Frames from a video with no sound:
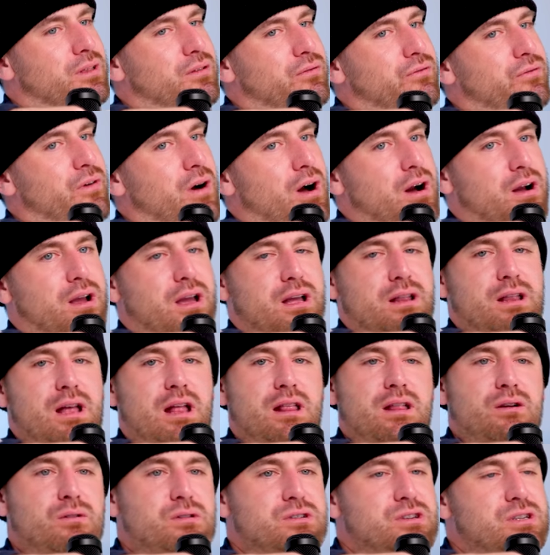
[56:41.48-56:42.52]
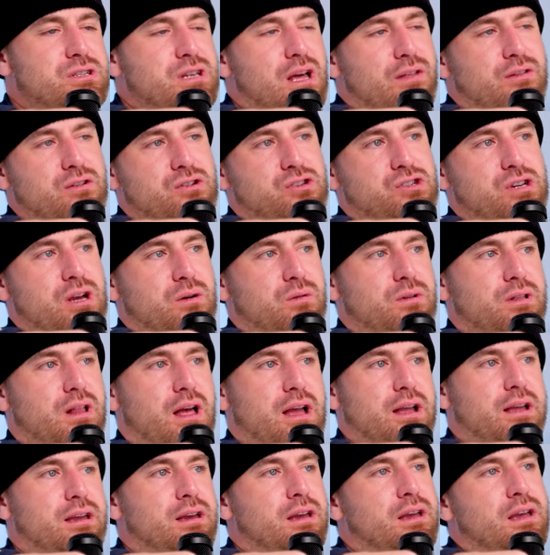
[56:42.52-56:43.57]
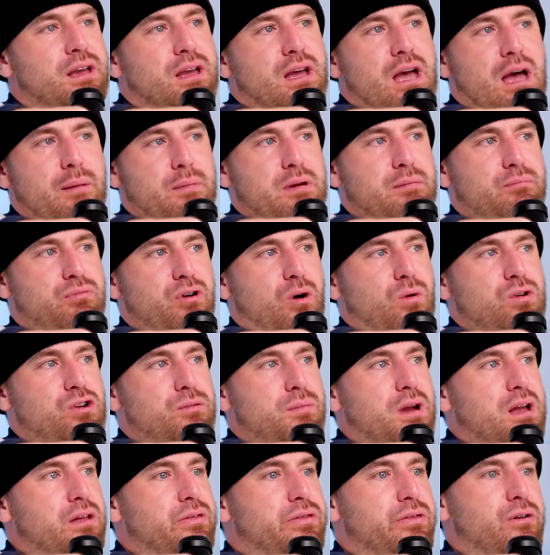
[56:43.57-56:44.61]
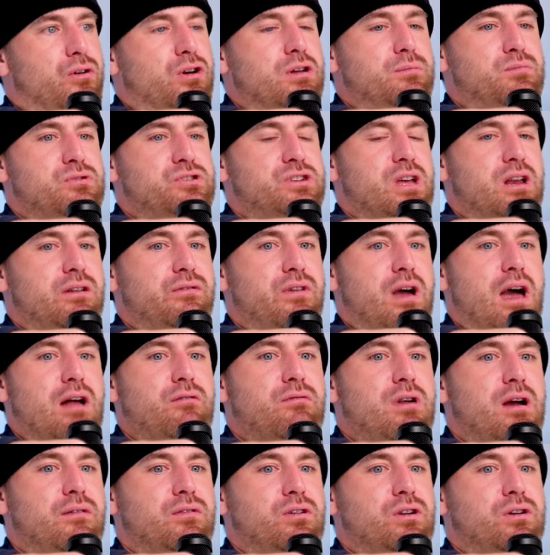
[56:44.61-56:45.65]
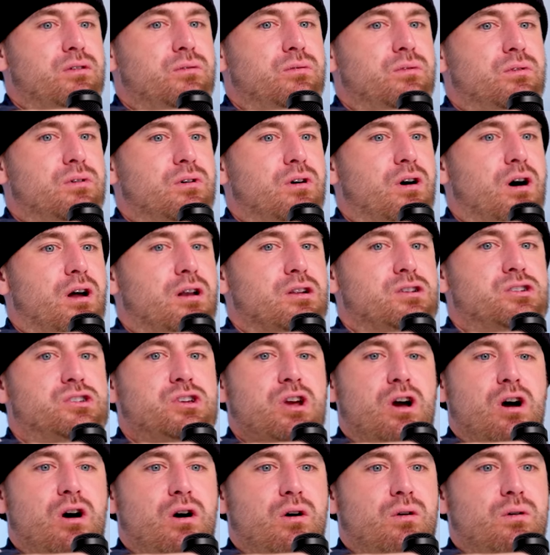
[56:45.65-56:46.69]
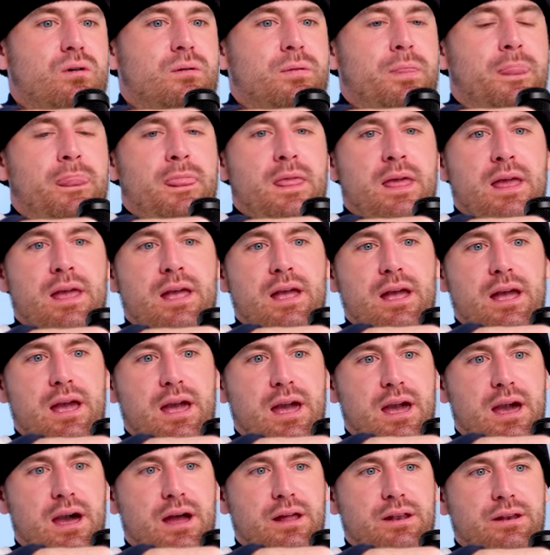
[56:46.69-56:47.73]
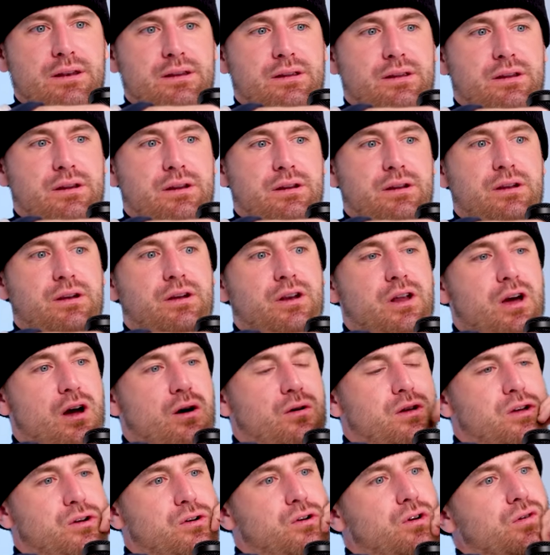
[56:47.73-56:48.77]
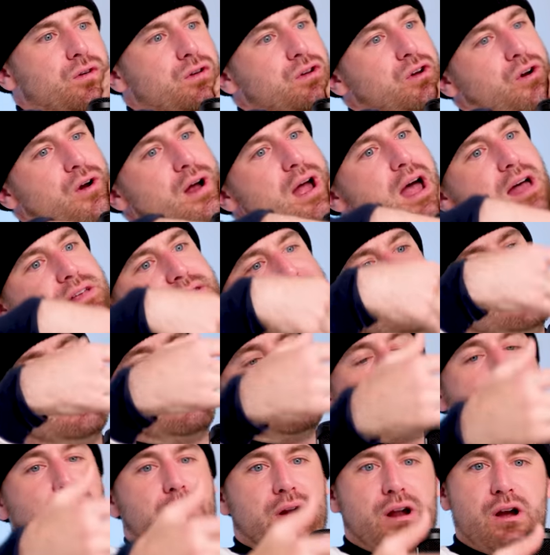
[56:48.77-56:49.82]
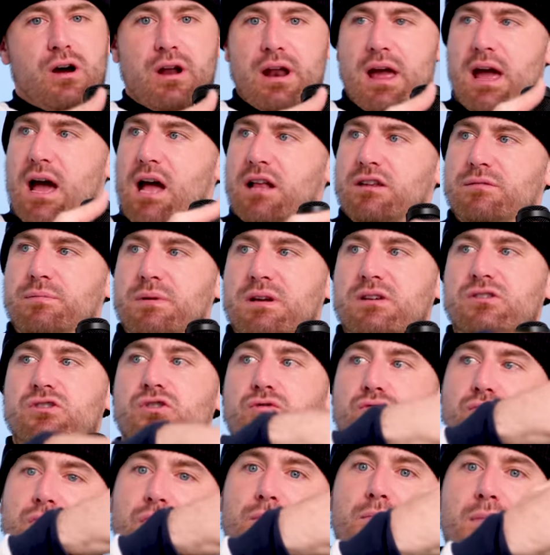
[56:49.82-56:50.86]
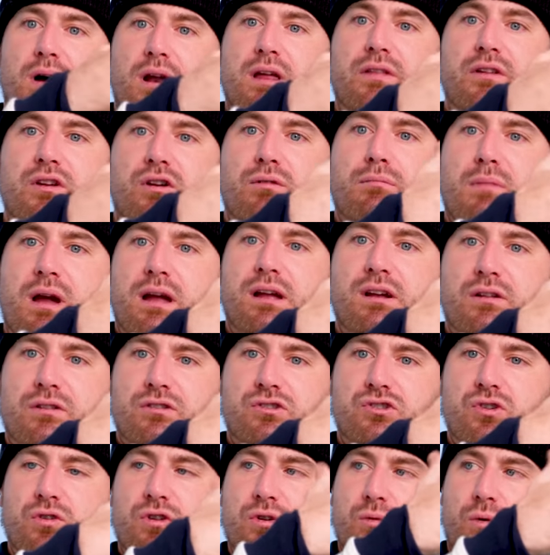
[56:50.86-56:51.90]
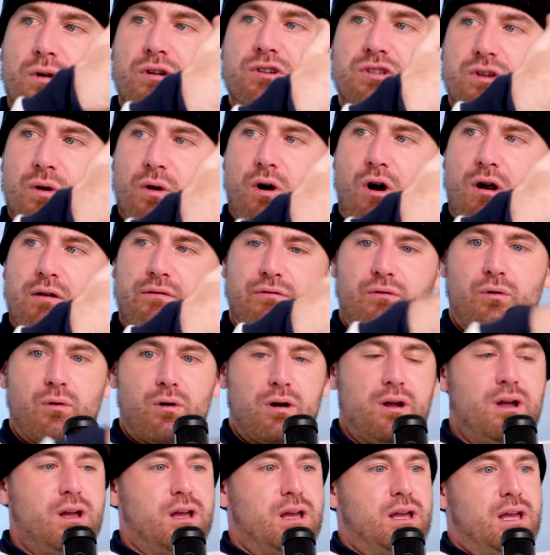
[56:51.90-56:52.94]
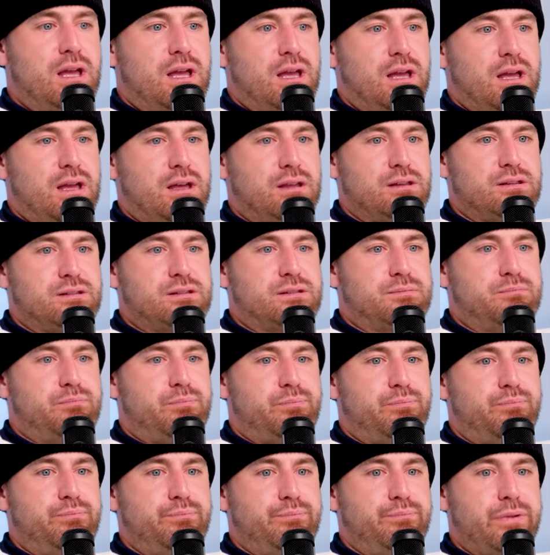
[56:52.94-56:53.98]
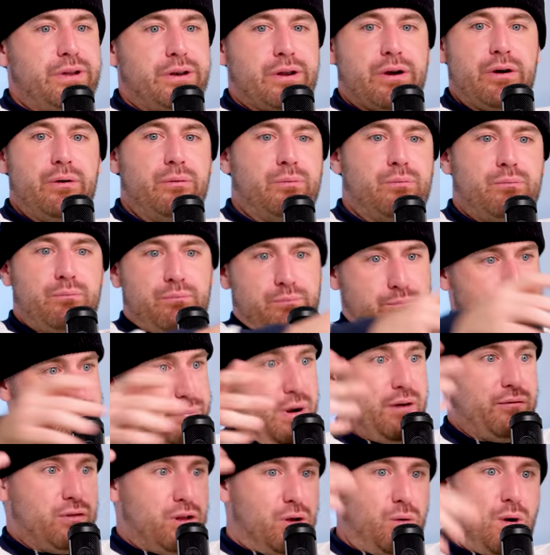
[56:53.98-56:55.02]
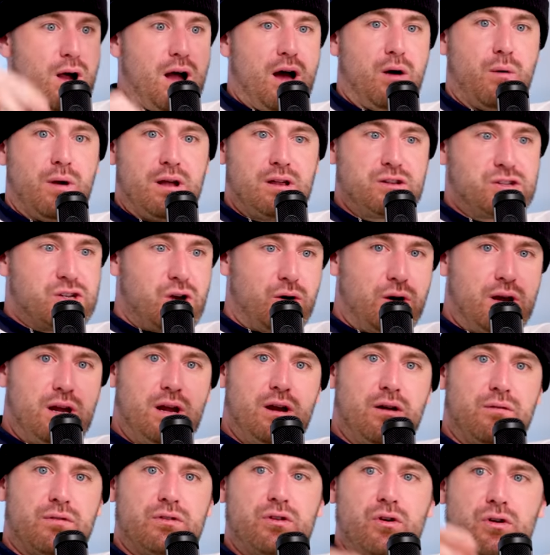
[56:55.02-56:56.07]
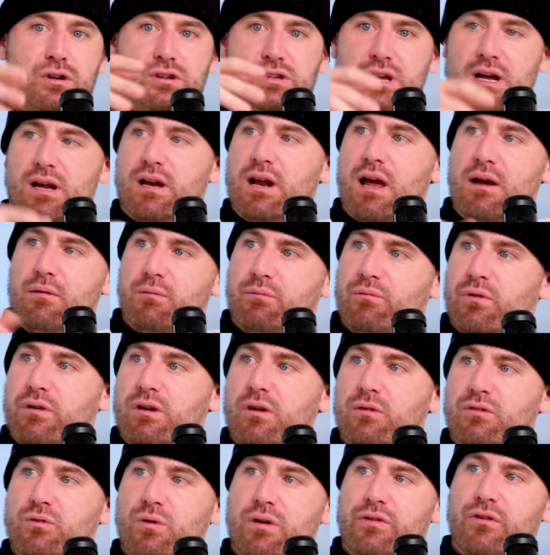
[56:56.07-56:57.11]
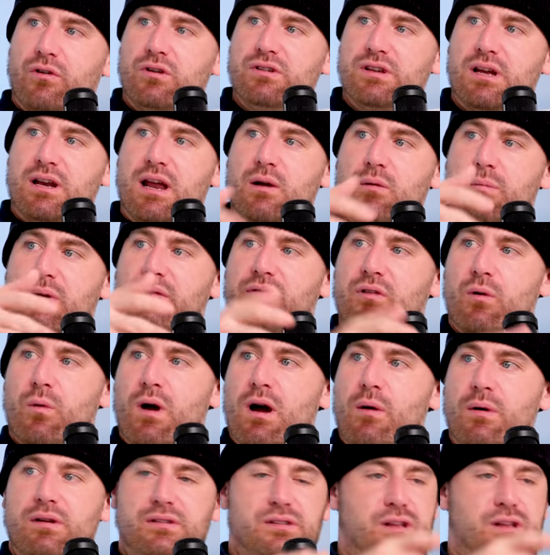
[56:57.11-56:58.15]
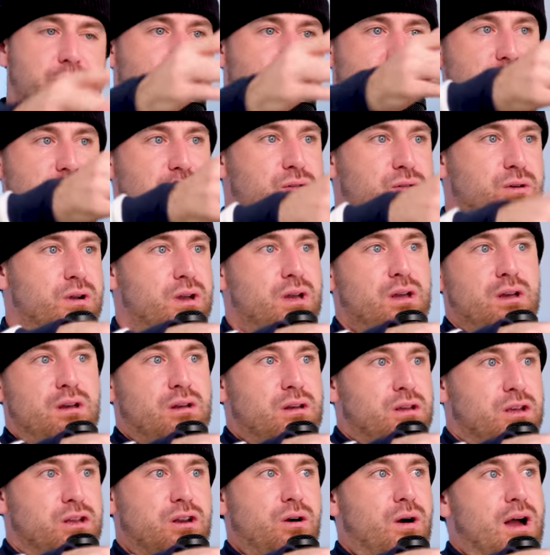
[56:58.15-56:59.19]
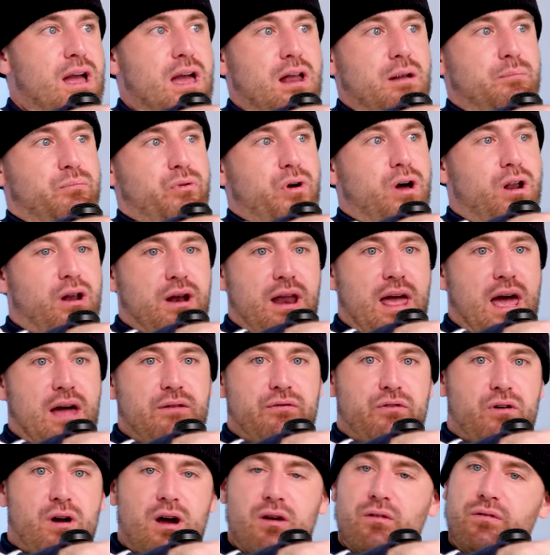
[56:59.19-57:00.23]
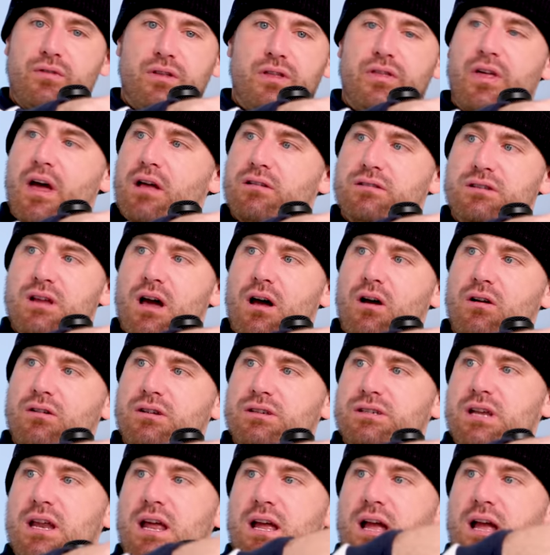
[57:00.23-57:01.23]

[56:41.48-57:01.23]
what the fuck? And then there was just other shit with like, I mean, bro, when you're making thirty percent of ad revenue on a show, and you know you're you're asking them to bring on ads because your real money that you're making on the show that you're working so hard for is you know Buffalo Wild Wings, go to here for 30 second ad, you know, doing 30 second ad with Buffalo Wild Wings, and they pay you, you know, I had a brought an ad for $150,000 and